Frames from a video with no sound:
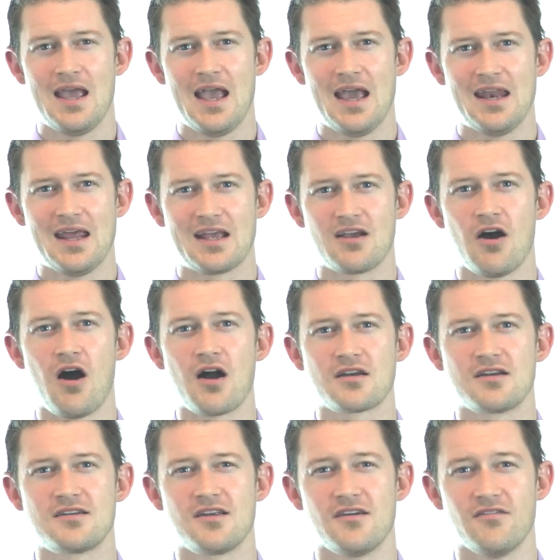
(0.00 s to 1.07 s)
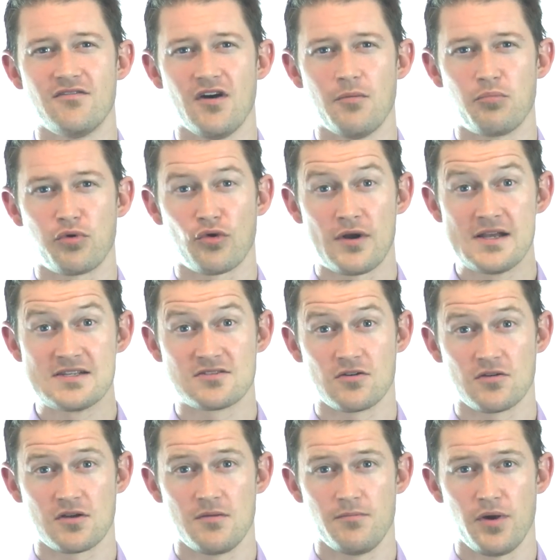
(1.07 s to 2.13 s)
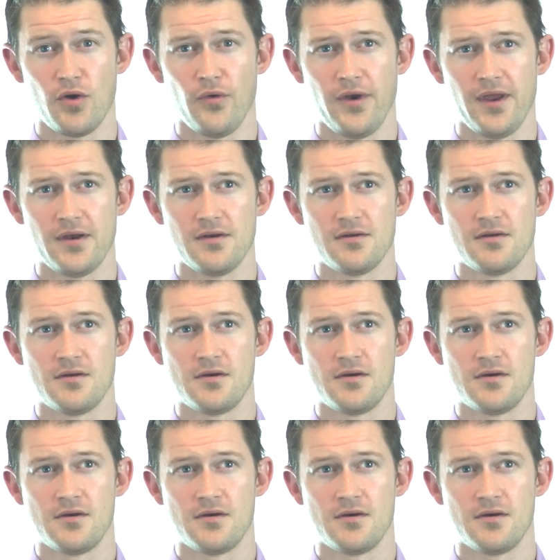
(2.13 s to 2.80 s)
and a cognitive appraisal component,